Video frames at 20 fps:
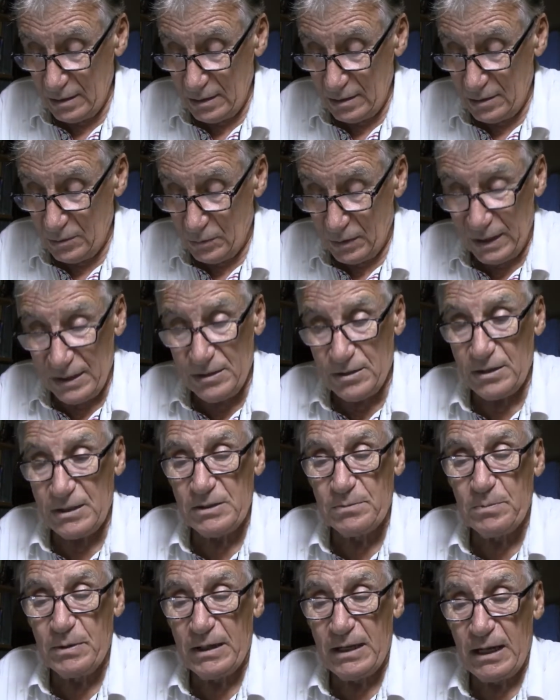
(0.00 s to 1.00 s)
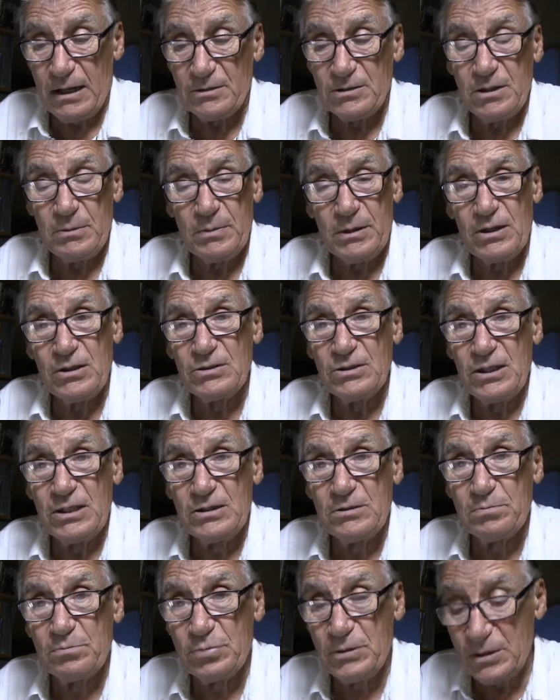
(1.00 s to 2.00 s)
the way that it's pronounced, because
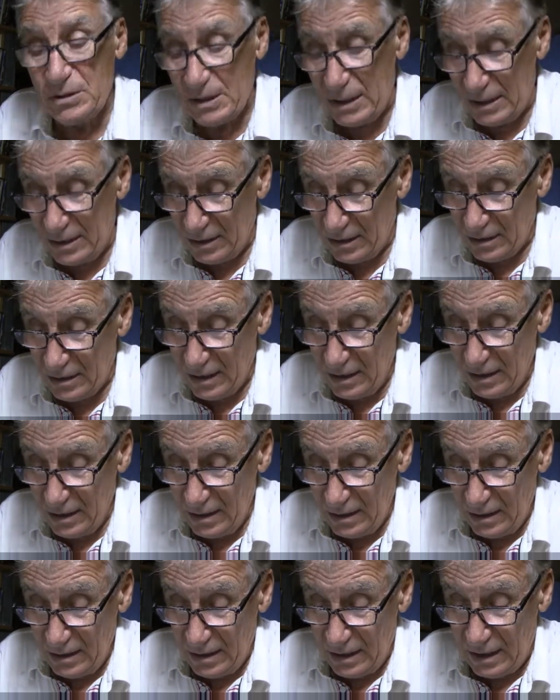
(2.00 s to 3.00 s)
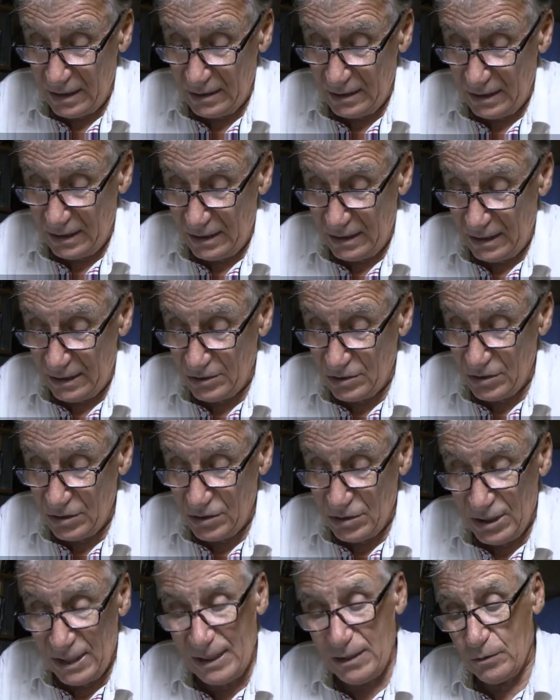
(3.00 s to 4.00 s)
he's Brazilian. And then it's
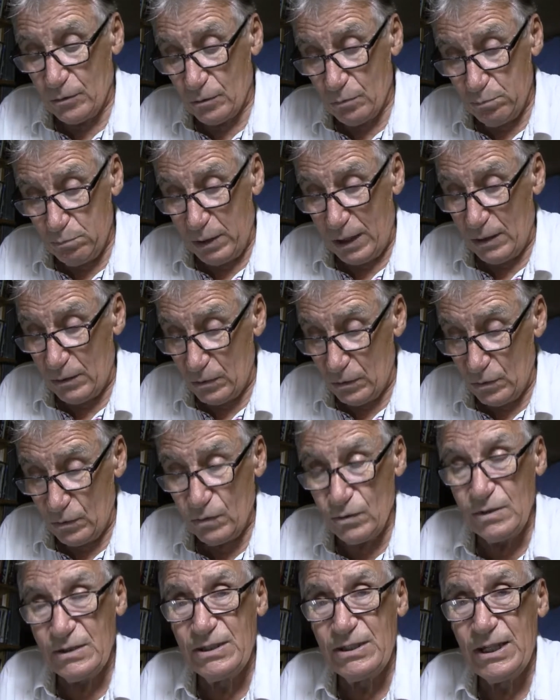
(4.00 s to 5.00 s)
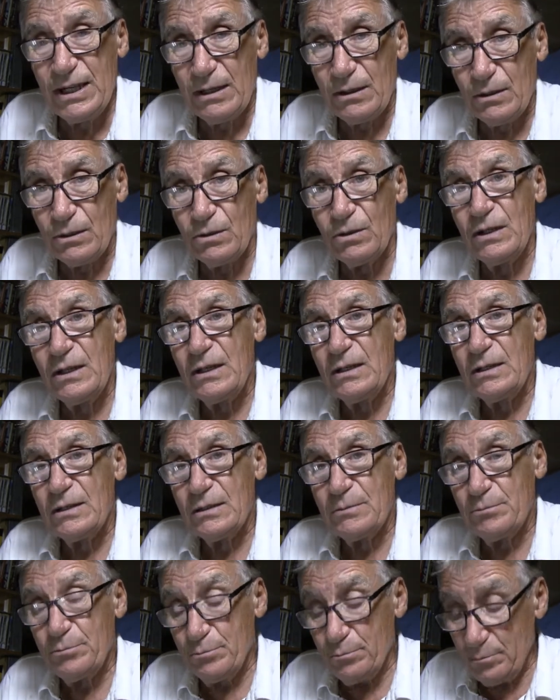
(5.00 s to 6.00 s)
Coelho, Paulo Coelho,
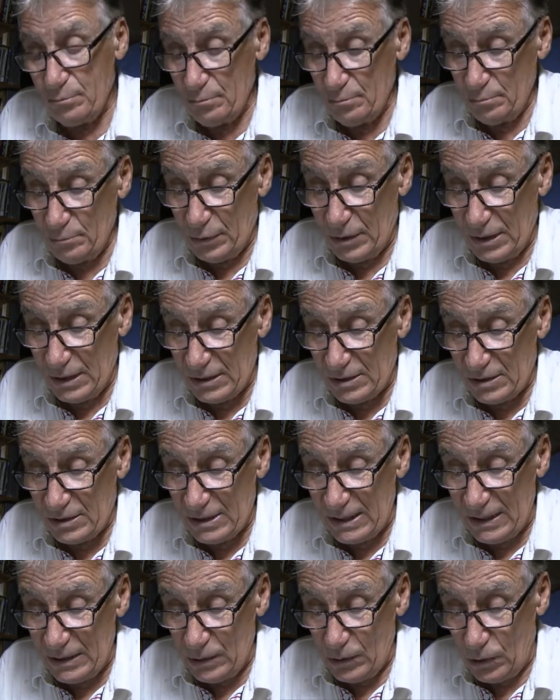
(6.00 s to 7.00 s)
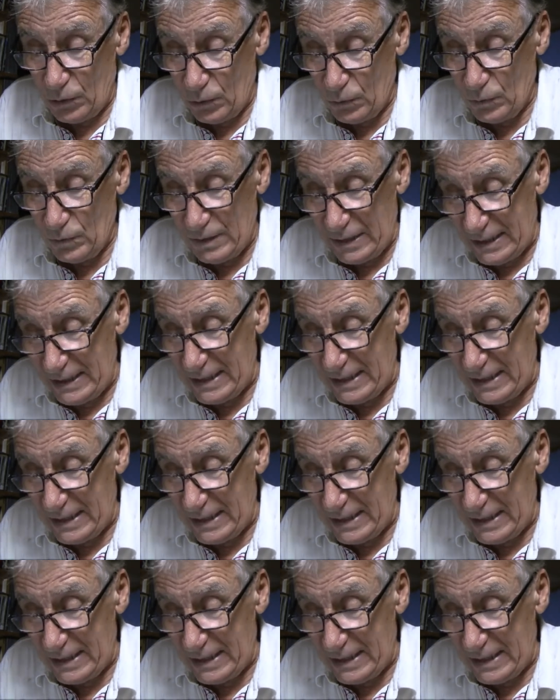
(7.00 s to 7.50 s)
but it's Coelho.